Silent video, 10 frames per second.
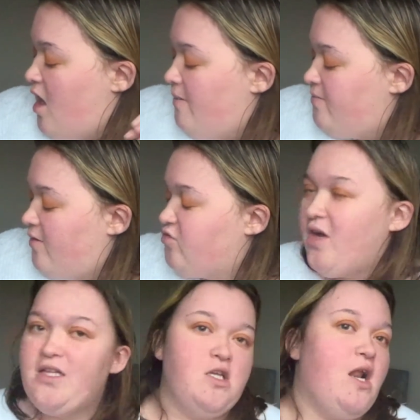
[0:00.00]
I've
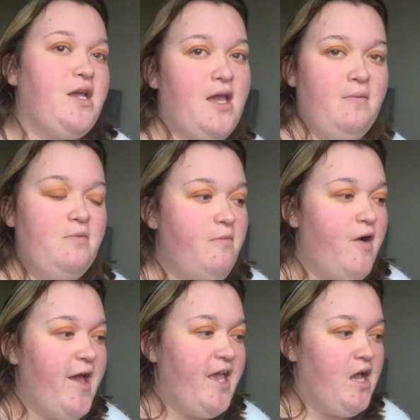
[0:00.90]
tried to like keep
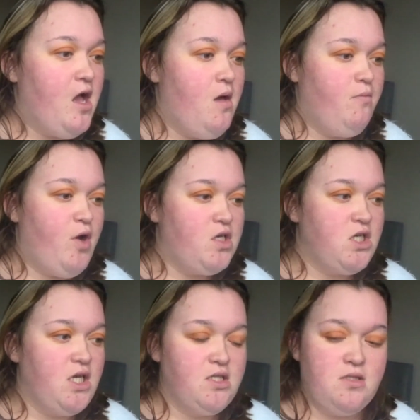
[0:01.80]
my
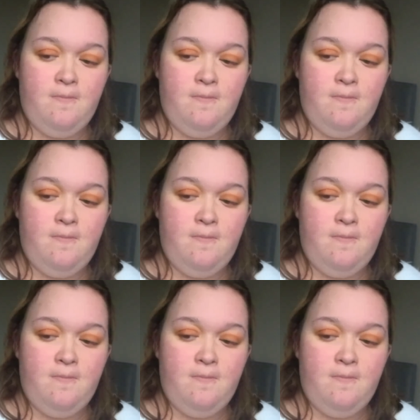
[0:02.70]
brushes